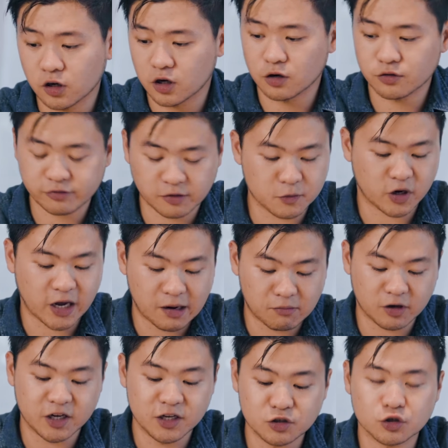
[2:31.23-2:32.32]
goes from your
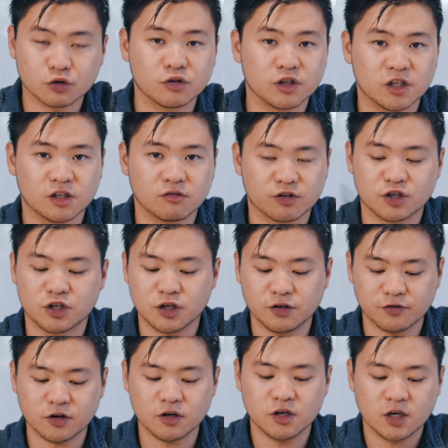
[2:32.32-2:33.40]
camera into the
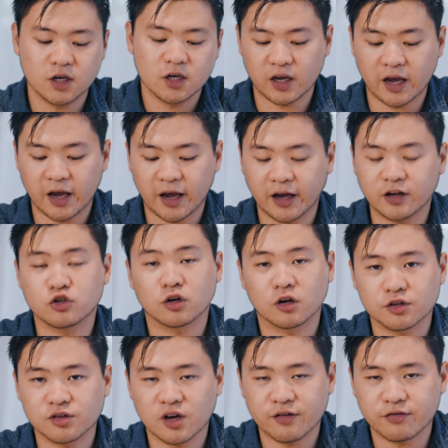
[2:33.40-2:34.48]
receiver, and you
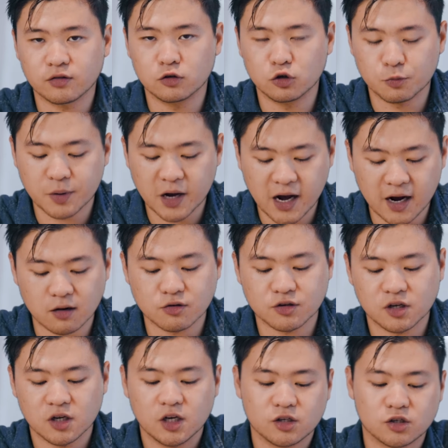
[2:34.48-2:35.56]
also have a loop
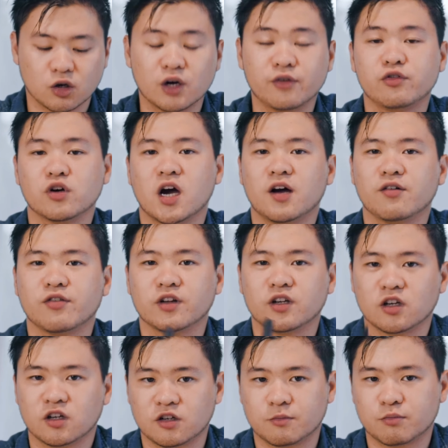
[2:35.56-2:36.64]
out. So if you have
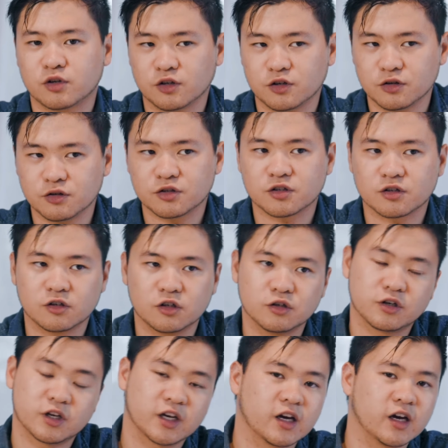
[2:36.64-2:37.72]
another producer
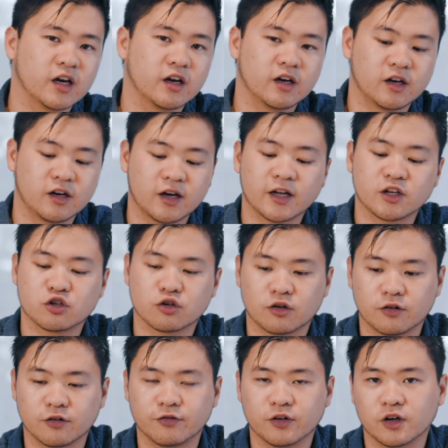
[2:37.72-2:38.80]
looking at
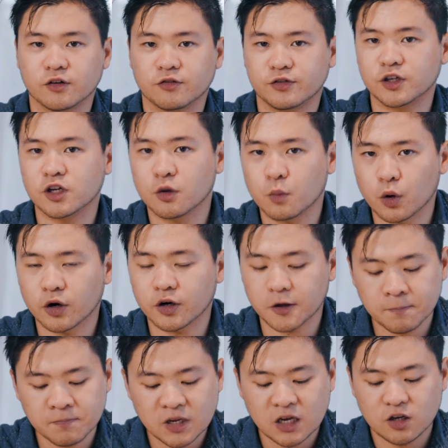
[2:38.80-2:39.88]
your video
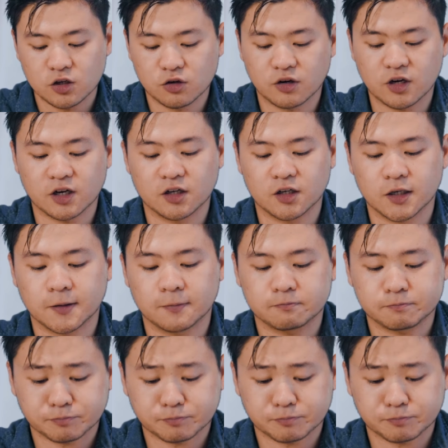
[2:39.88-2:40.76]
work, you can